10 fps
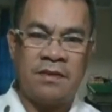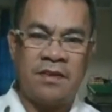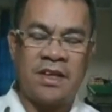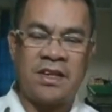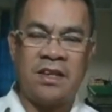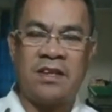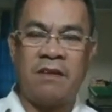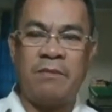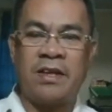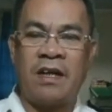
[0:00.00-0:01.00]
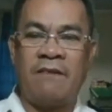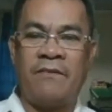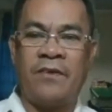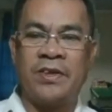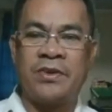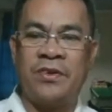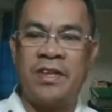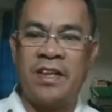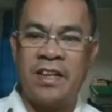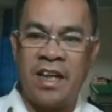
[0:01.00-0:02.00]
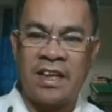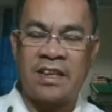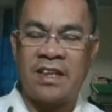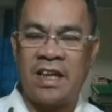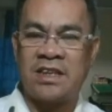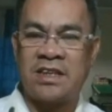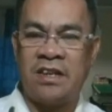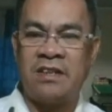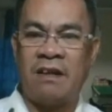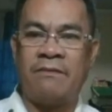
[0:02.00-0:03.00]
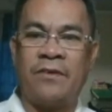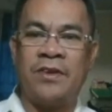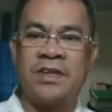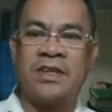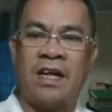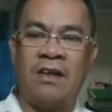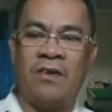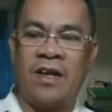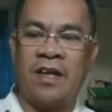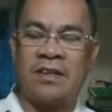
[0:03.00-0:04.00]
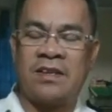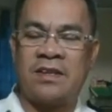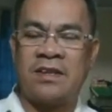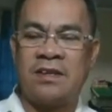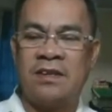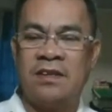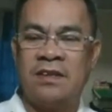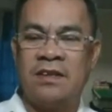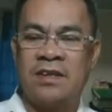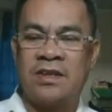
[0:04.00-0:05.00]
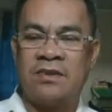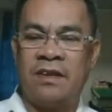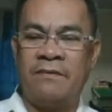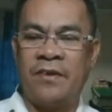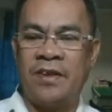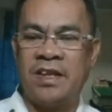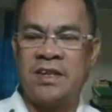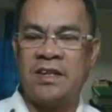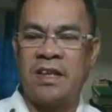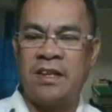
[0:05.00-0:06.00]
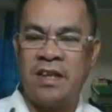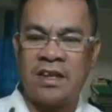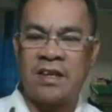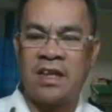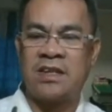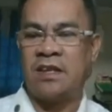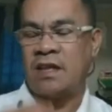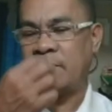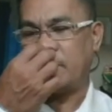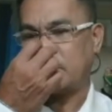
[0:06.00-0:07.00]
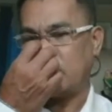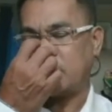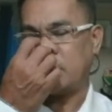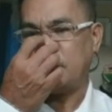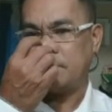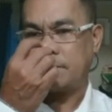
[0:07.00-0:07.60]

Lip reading: The centripetal force or the net external force along x. So therefore, this is the net external force also.